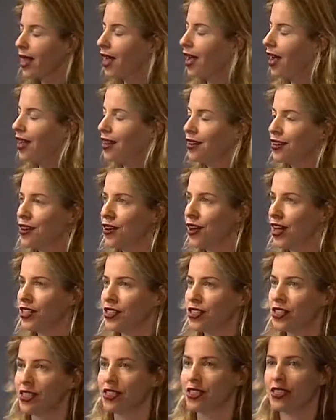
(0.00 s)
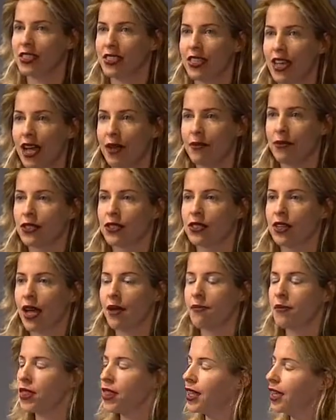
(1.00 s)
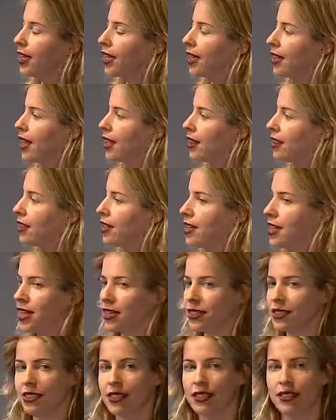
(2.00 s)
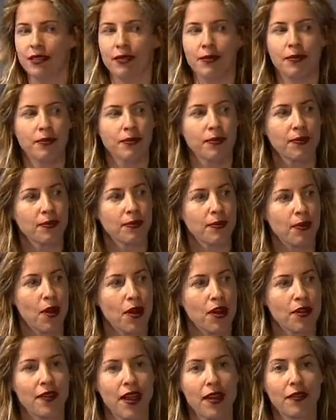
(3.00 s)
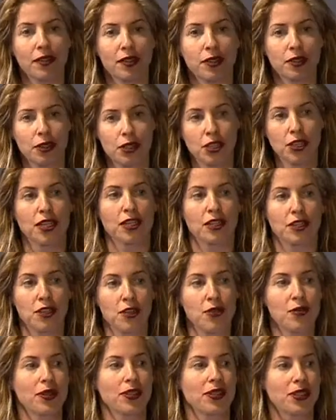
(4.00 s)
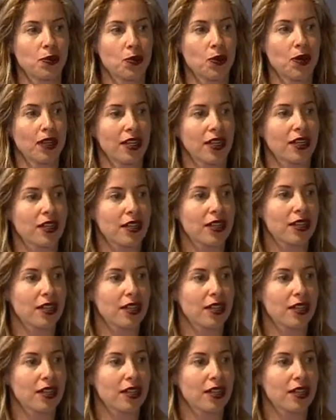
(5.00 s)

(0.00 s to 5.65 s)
I don't know, I just, I'm, I'm thinking that the next part of evolution as humans is we're going to